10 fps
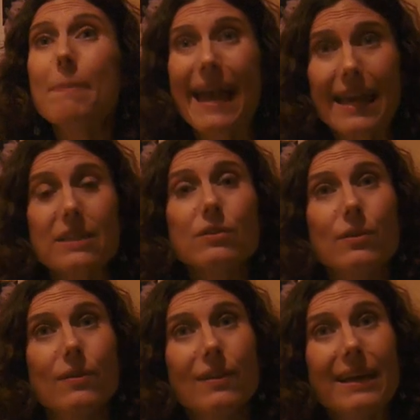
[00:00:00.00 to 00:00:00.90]
a
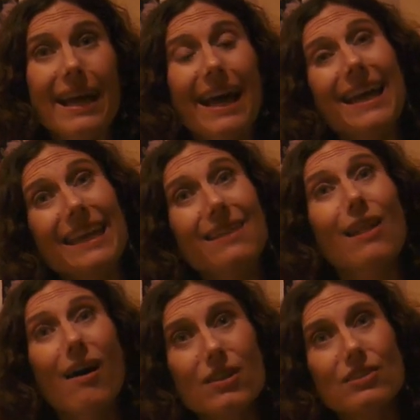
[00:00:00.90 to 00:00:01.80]
painter
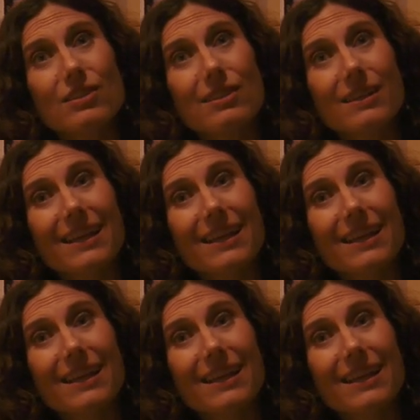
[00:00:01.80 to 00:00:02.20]
in Lodz.